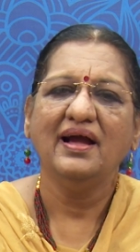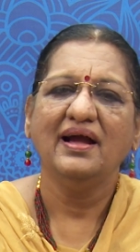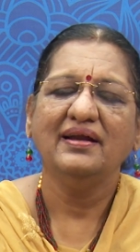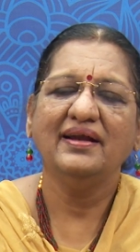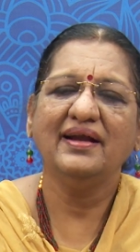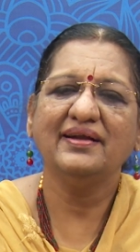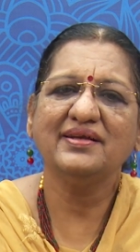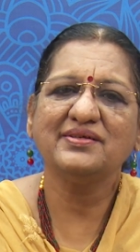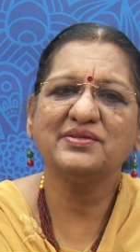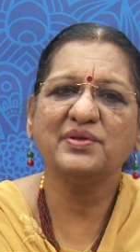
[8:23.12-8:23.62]

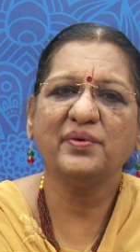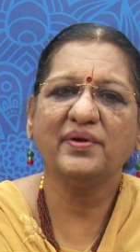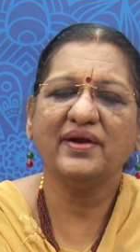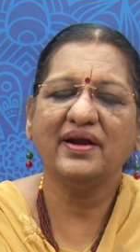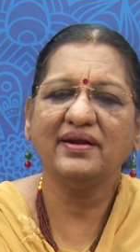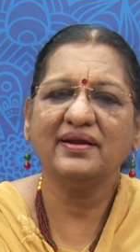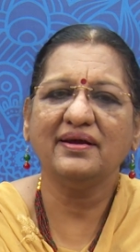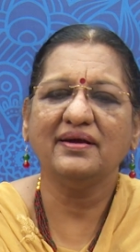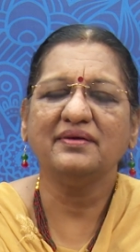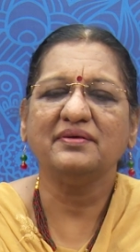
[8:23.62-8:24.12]
Let us look
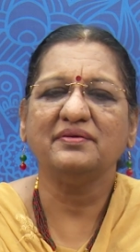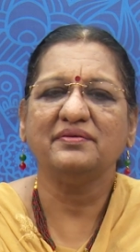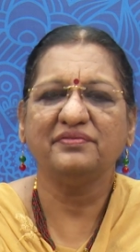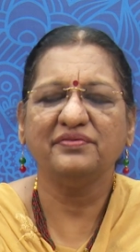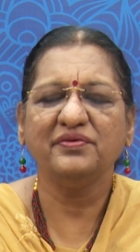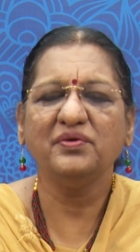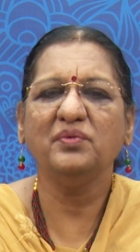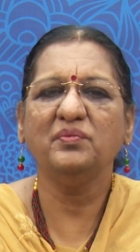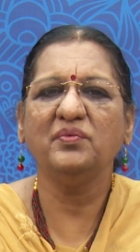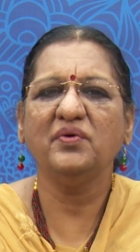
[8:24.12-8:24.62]
at a
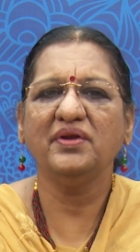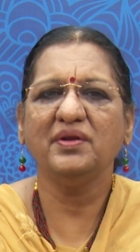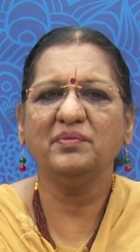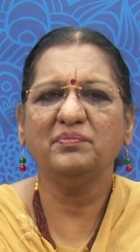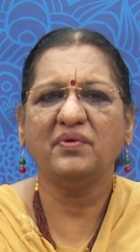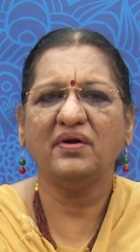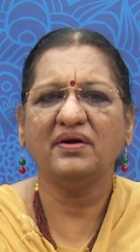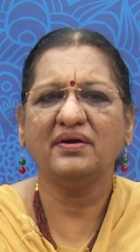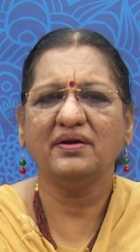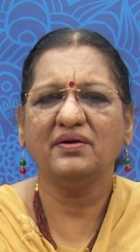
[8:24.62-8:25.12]
few more
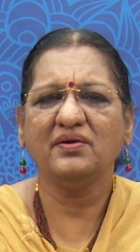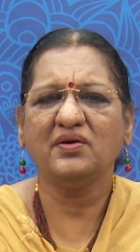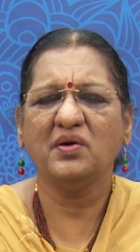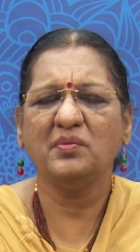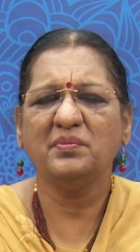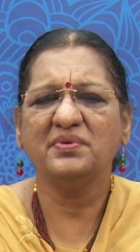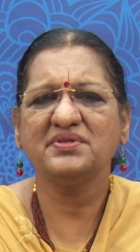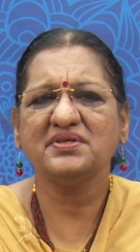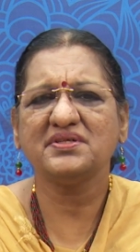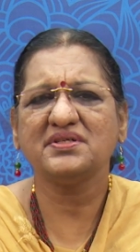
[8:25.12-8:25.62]
important
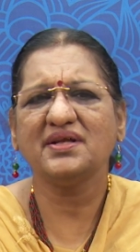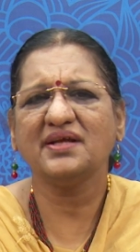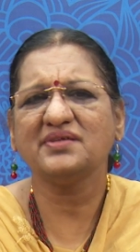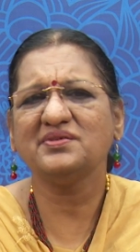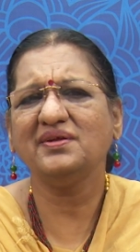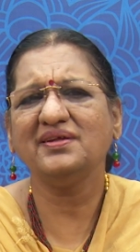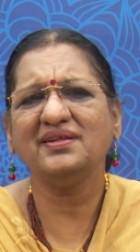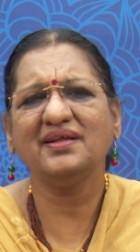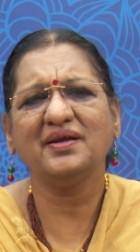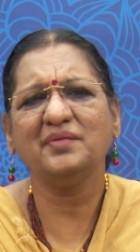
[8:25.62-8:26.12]
compositions.
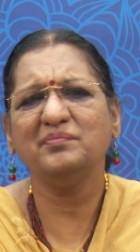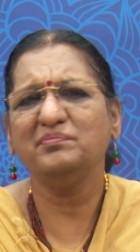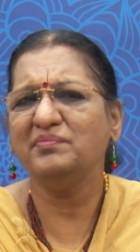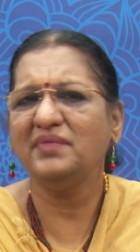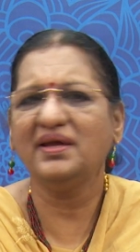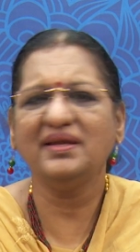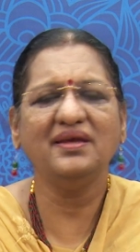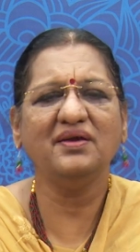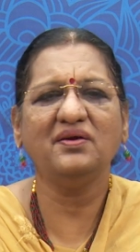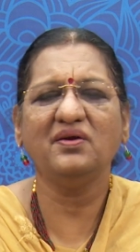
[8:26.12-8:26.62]
Actually, there are
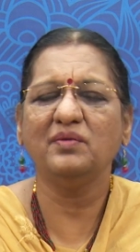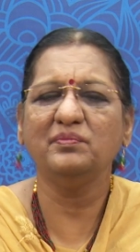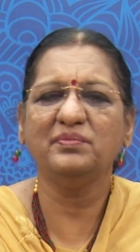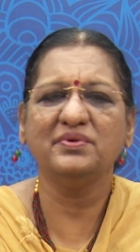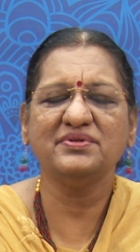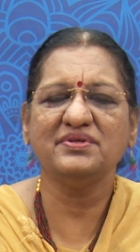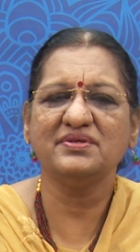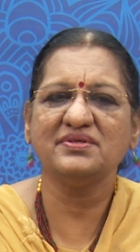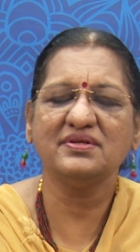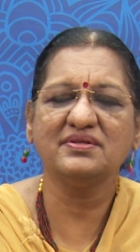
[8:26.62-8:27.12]
many
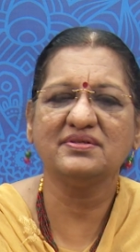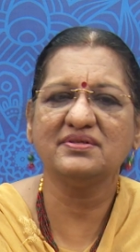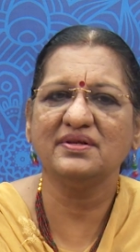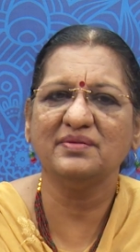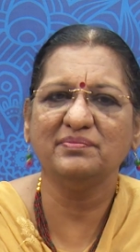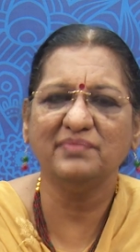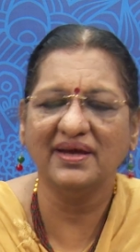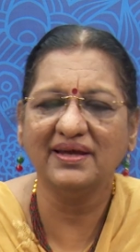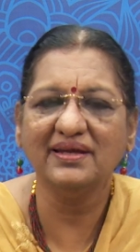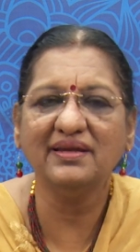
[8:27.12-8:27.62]
compositions in
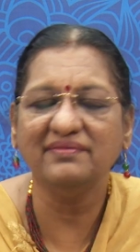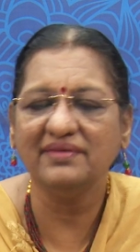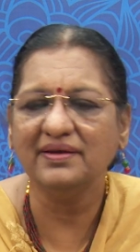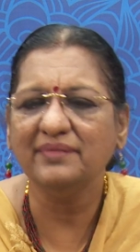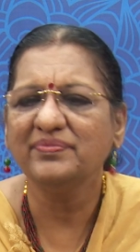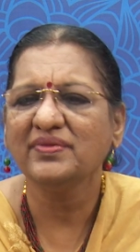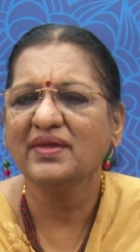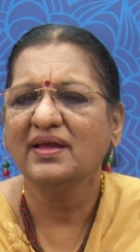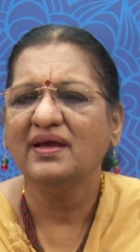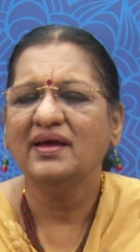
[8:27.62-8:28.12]
Bhairavi.
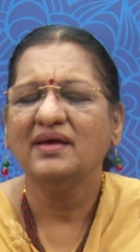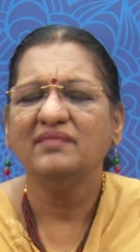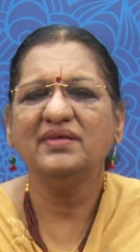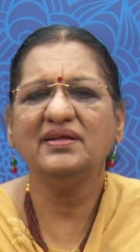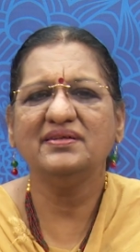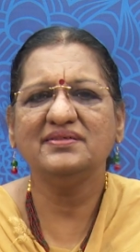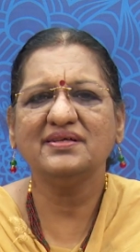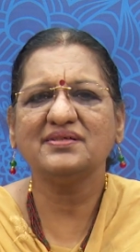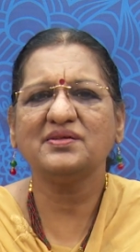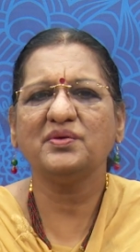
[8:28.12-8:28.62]

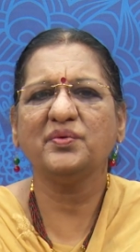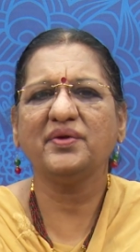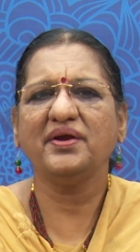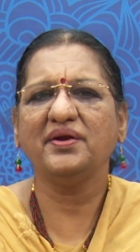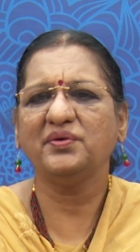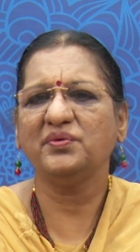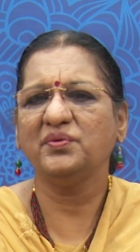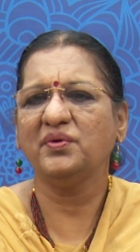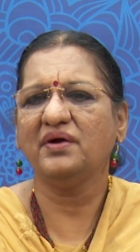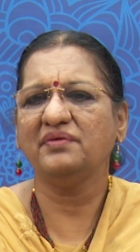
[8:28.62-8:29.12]
We'll just look
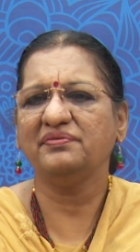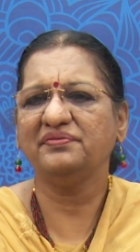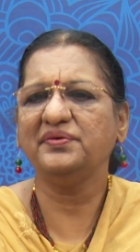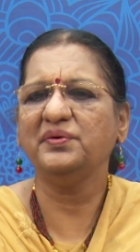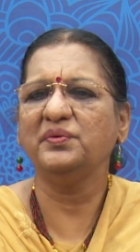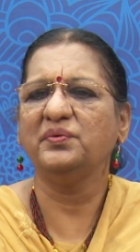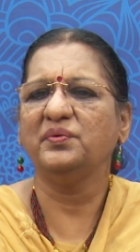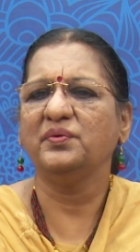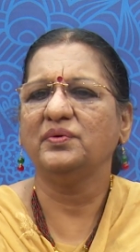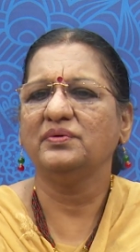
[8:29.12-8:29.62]
into a
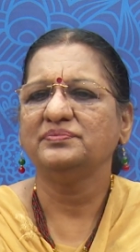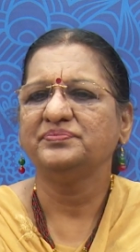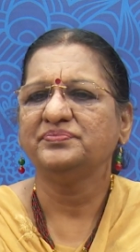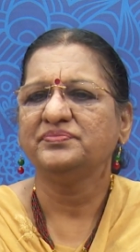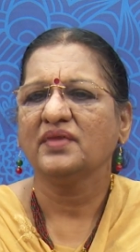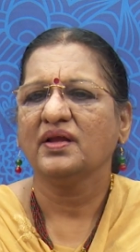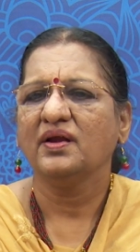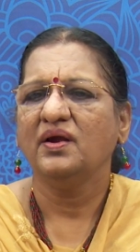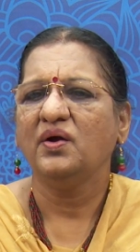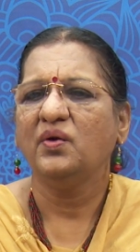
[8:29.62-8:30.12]
few.
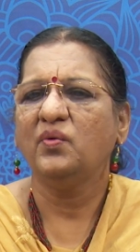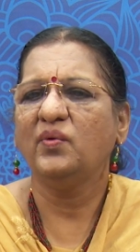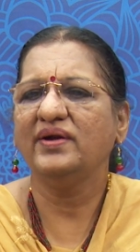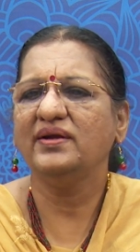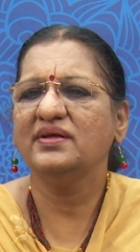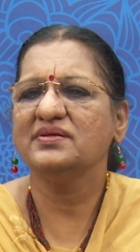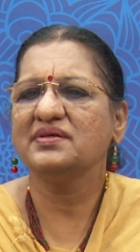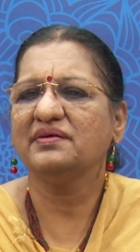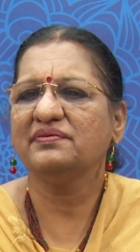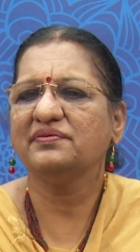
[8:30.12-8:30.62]
One
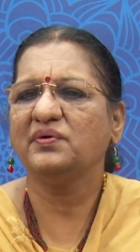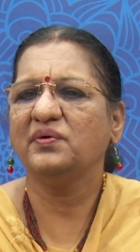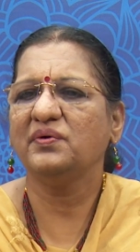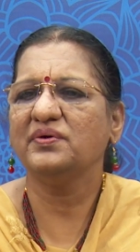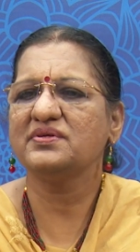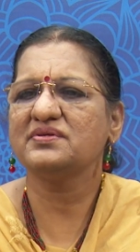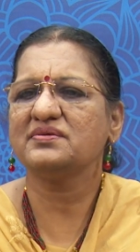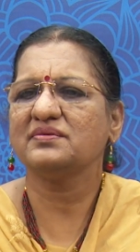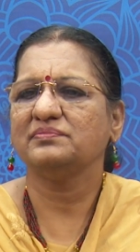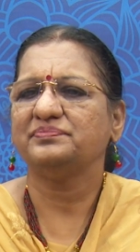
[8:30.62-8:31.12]
is, of
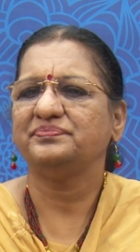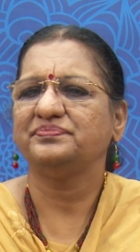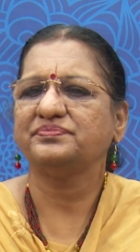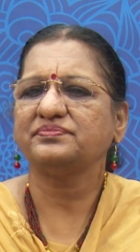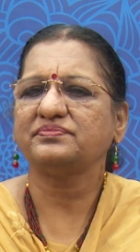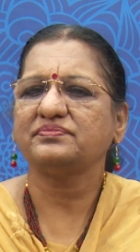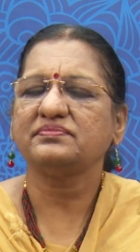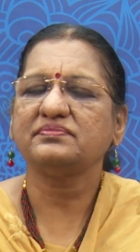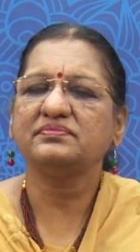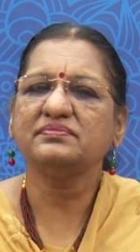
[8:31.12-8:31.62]
course,
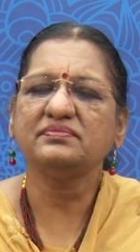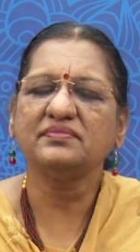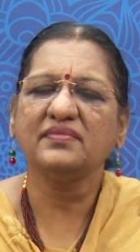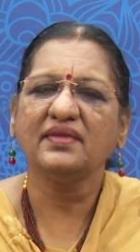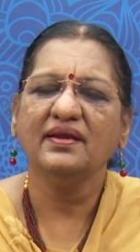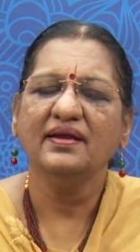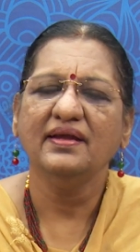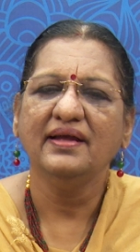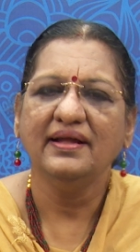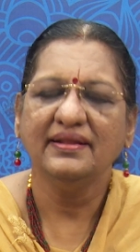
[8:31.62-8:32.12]

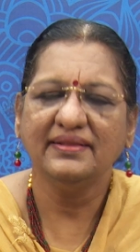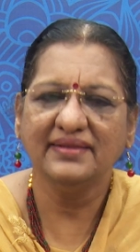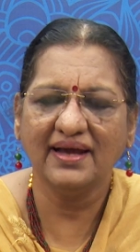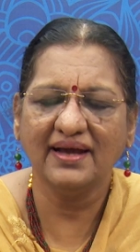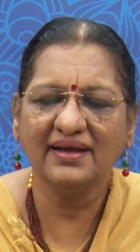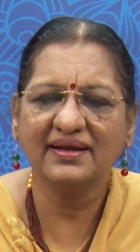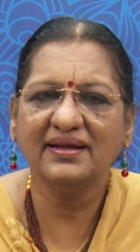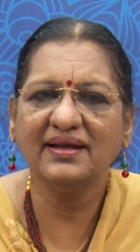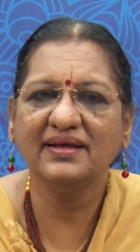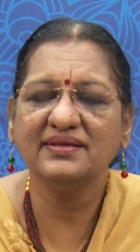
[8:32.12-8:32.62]

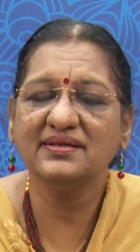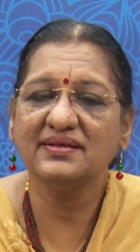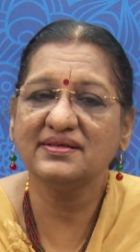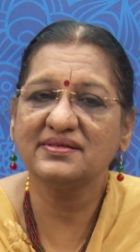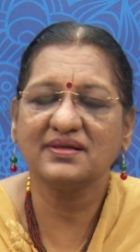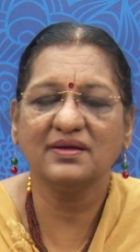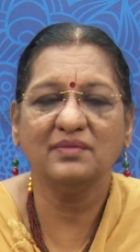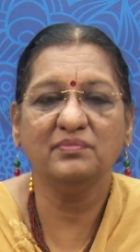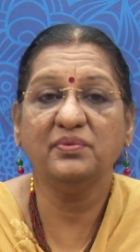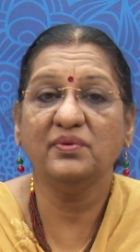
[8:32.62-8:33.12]
Tyagaraja
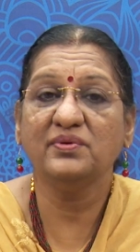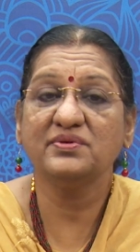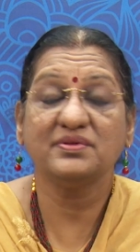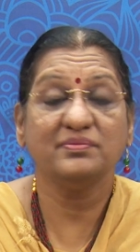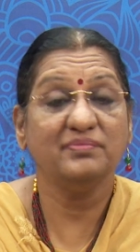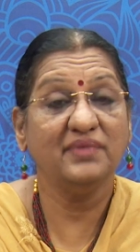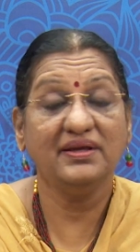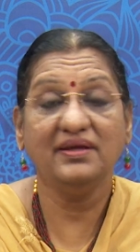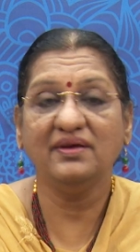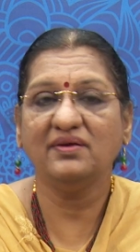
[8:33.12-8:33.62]
has composed
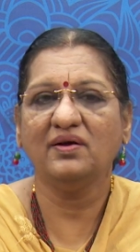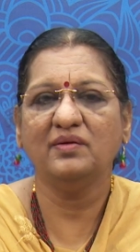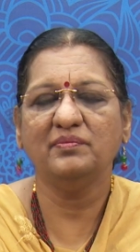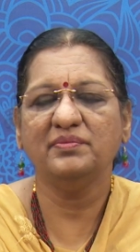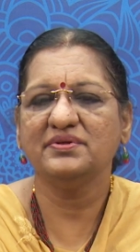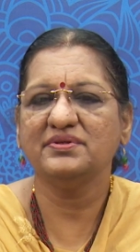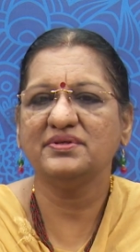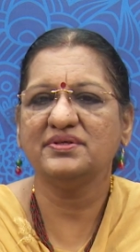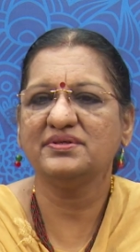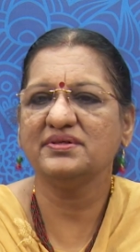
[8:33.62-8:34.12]
many
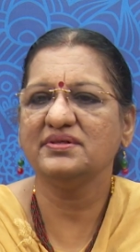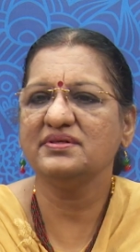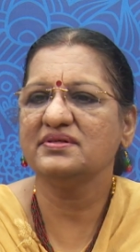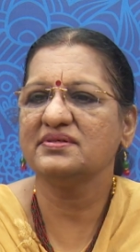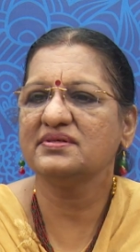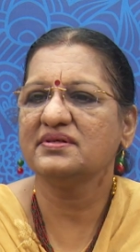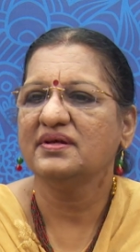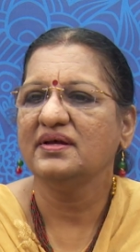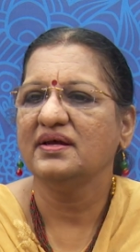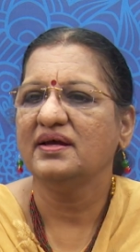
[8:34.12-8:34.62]

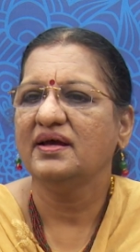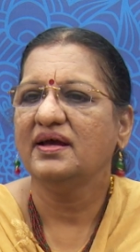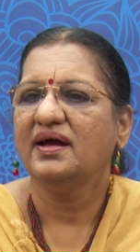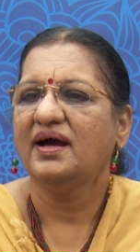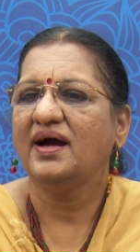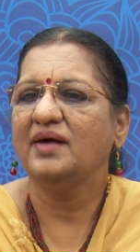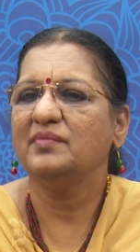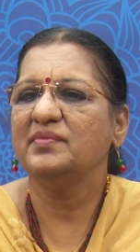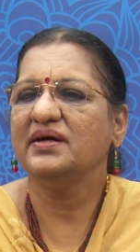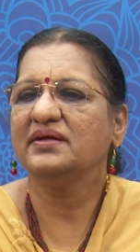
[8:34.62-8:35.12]
compositions.
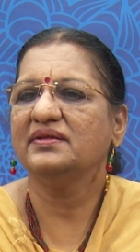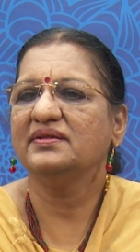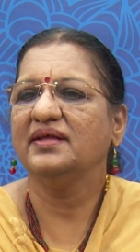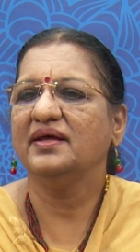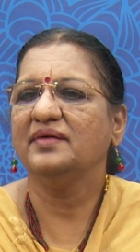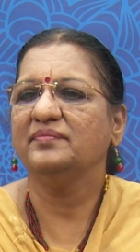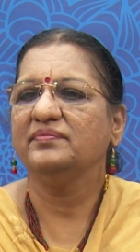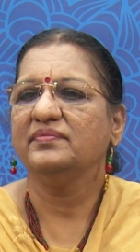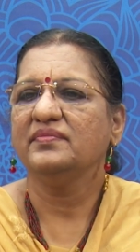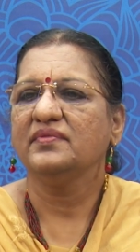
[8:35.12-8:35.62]
Among
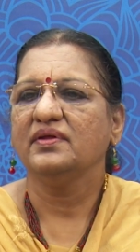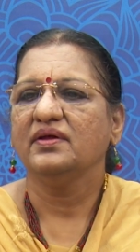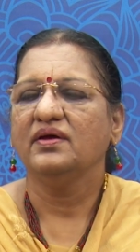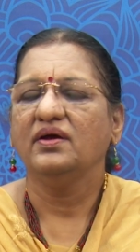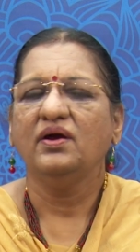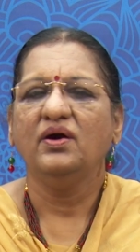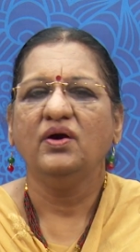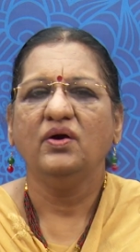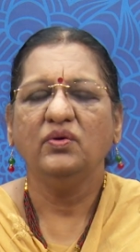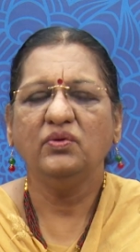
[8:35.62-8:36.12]
them,
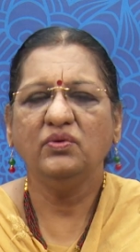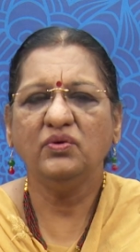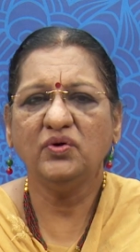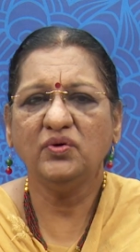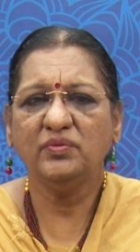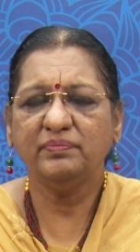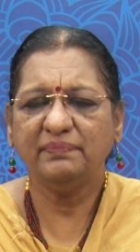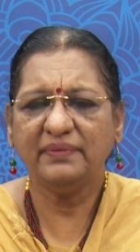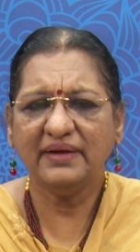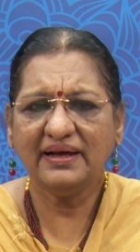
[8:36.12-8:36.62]

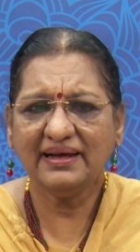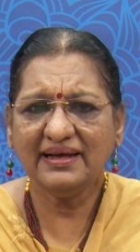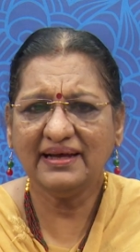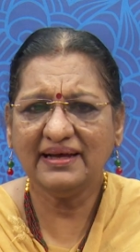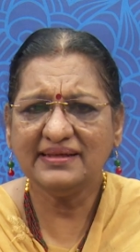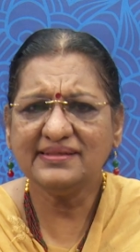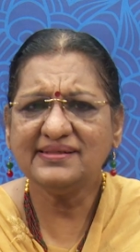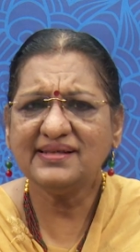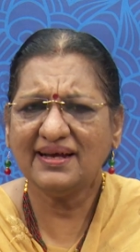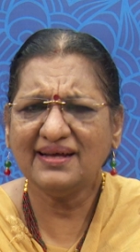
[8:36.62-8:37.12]

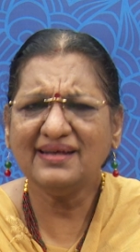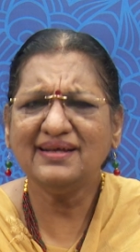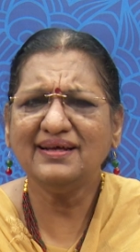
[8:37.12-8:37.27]
Upachara